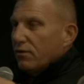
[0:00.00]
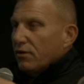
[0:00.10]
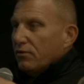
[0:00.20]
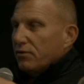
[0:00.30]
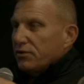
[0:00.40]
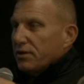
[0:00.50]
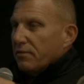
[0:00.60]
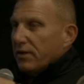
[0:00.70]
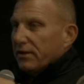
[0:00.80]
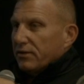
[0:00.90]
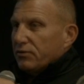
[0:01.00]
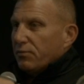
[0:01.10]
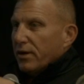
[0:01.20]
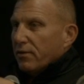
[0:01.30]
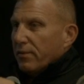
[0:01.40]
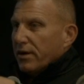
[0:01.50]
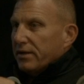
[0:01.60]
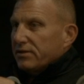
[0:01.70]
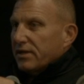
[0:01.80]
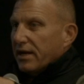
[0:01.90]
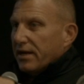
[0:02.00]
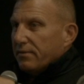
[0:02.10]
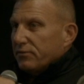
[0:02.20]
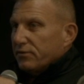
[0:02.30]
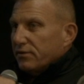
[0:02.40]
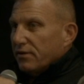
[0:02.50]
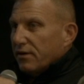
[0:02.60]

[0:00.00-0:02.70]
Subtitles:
alluded to something about these pyramid schemes.